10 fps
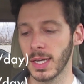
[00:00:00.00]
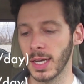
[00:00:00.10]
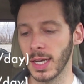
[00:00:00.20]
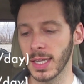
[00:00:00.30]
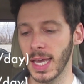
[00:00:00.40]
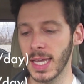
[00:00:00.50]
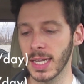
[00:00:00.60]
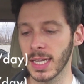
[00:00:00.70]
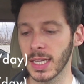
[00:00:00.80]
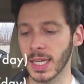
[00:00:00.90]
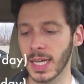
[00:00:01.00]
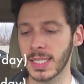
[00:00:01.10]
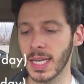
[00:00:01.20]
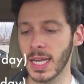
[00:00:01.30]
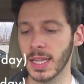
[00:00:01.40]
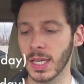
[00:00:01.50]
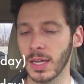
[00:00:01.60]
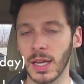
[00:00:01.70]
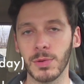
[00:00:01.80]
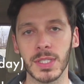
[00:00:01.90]
Again, like I said,
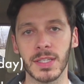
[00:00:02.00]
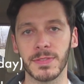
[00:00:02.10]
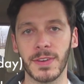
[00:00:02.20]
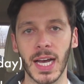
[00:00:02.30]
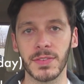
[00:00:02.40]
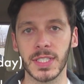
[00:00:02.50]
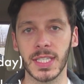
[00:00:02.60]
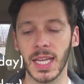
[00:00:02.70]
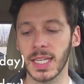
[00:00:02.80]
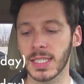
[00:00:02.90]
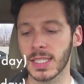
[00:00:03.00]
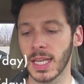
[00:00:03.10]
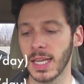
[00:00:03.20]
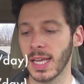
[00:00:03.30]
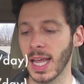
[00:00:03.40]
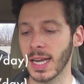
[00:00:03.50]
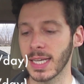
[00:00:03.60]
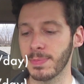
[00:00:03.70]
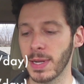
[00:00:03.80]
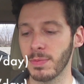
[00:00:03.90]
it was in 5 states, and I
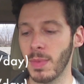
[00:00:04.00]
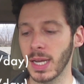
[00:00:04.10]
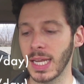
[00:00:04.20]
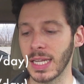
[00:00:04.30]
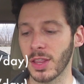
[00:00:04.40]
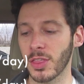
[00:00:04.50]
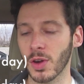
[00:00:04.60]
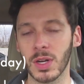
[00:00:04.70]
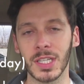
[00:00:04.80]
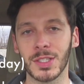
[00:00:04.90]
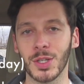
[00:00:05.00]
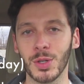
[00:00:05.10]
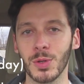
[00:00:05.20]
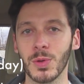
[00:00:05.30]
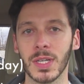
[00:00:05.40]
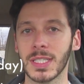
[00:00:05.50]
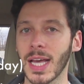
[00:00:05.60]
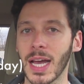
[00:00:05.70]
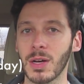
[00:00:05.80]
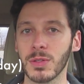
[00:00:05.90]
spent money in 32
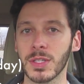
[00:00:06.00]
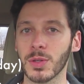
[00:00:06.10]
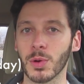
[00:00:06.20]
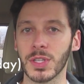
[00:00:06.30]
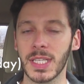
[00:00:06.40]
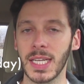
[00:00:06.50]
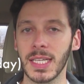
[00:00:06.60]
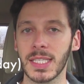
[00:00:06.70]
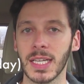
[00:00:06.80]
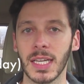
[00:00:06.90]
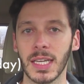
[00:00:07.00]
towns or cities